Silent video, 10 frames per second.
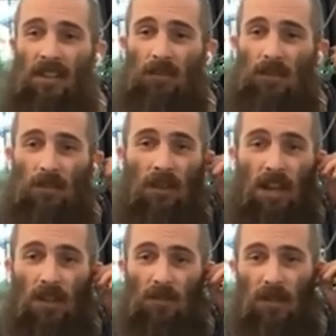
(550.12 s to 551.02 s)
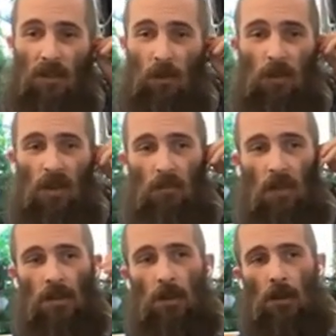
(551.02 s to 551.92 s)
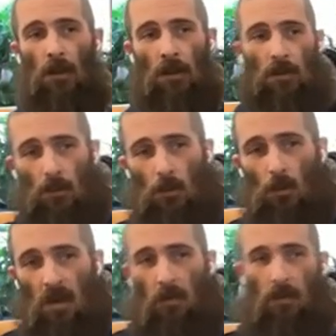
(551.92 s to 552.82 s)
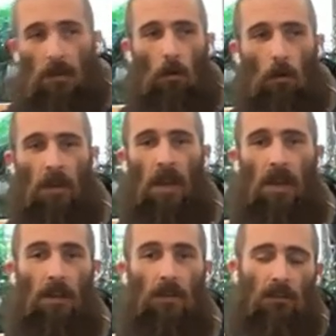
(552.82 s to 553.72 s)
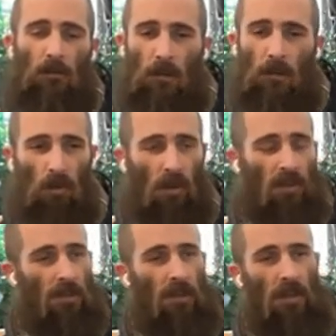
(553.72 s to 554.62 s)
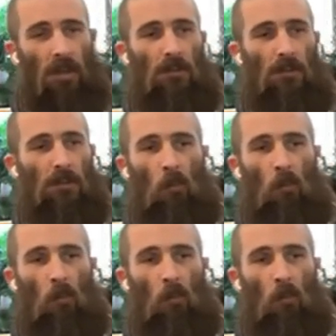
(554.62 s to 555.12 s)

helps to relax me a little bit. But to do anything organic, you have to be present, guys.